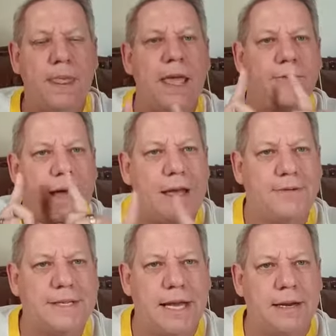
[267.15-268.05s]
If I have
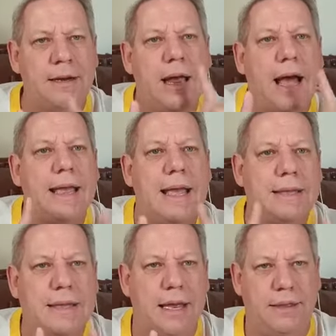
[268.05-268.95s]
sin, I
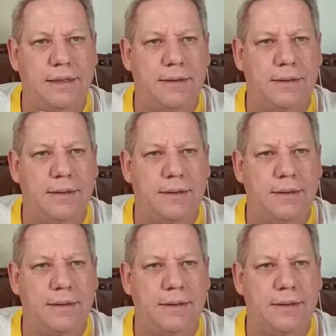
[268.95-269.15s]
get death.